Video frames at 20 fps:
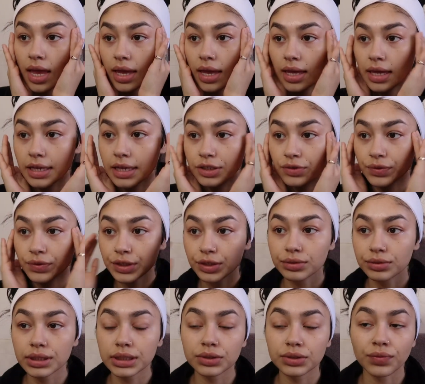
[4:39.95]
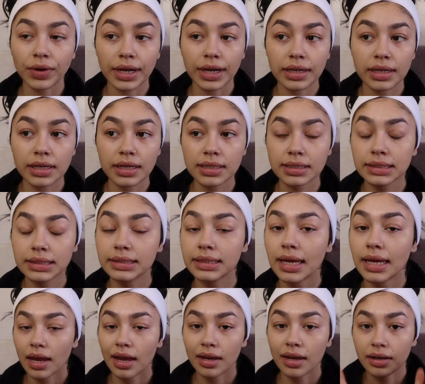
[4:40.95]
it reduces redness
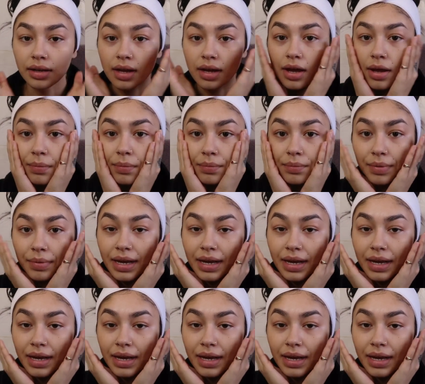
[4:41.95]
and um,